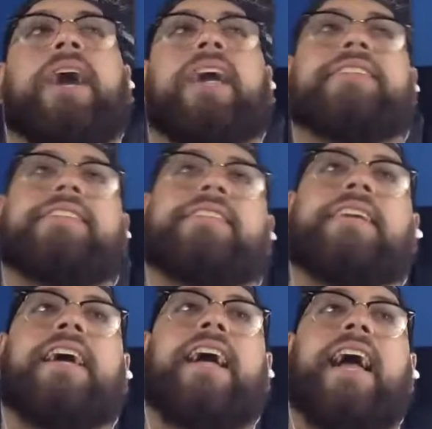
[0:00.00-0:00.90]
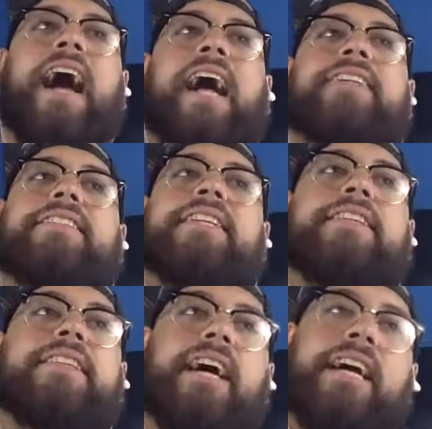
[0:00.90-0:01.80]
I just
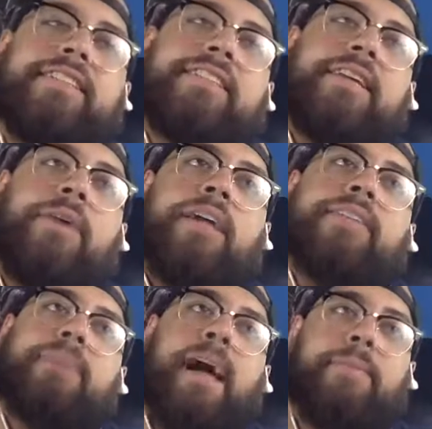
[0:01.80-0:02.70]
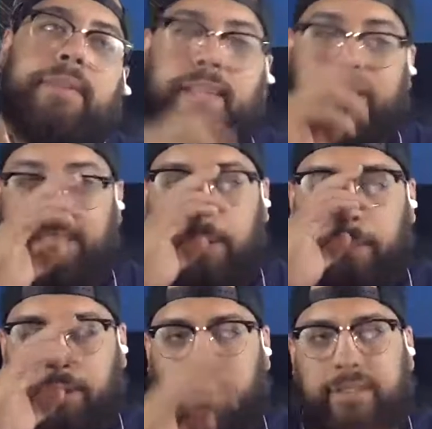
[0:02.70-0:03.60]
think what ends up happening is that
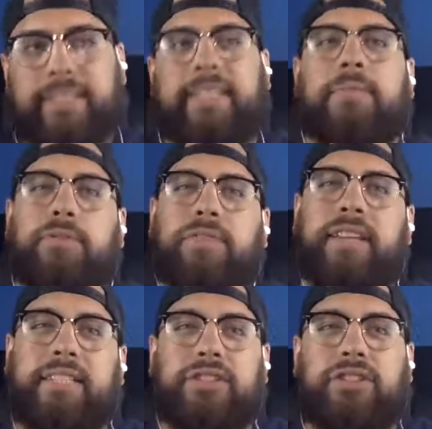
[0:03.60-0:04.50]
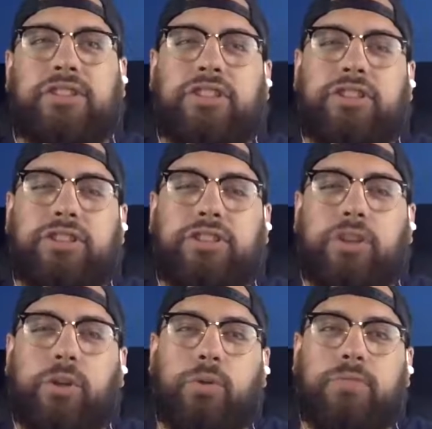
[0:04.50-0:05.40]
when you see a movie that's just
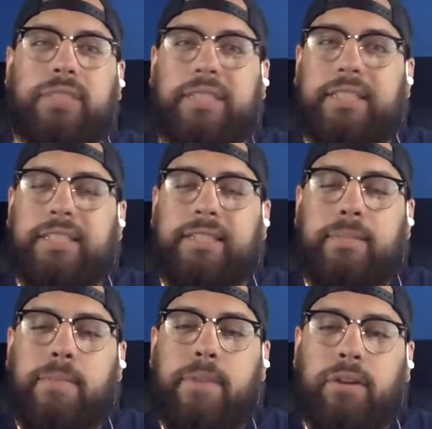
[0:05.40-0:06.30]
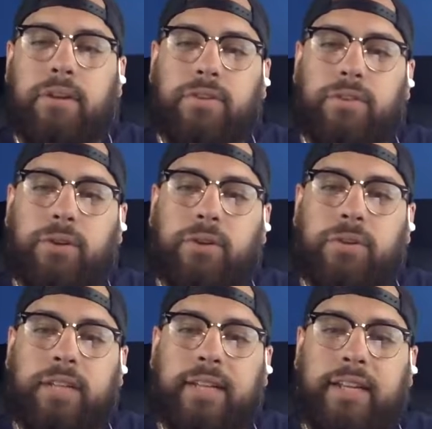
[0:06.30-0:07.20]
so middle of the road,
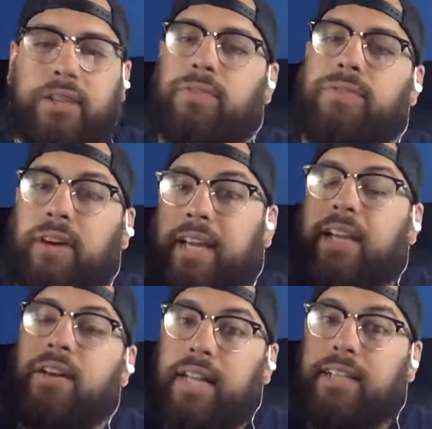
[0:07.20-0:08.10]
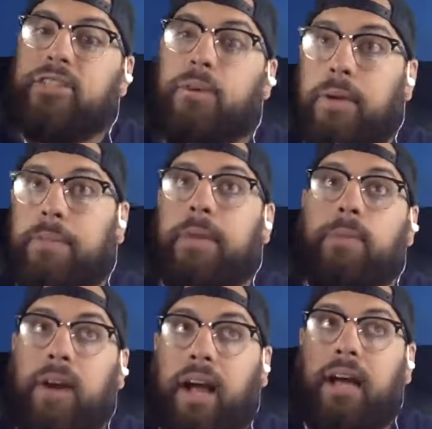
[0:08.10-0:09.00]
and then you hear like so many
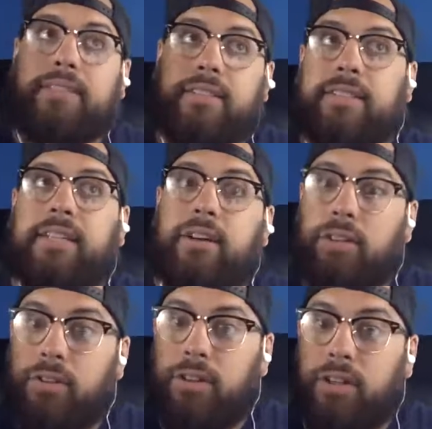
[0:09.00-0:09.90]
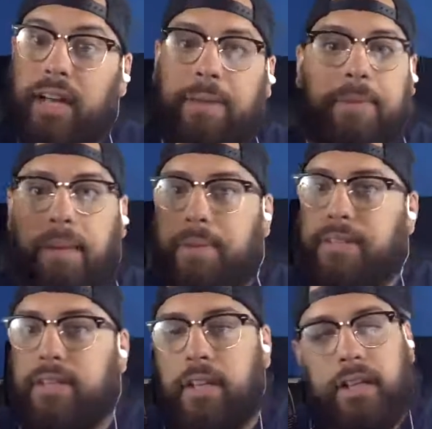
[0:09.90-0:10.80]
people constantly tell you I've been
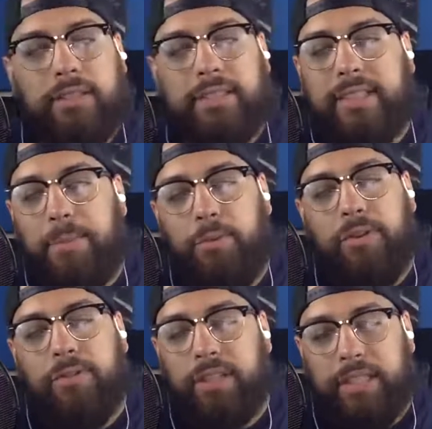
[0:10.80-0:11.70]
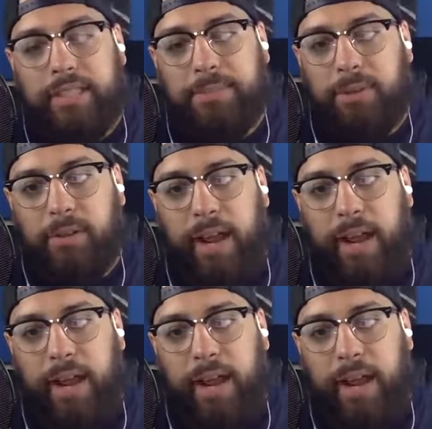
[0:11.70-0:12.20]
since that movie released, bro.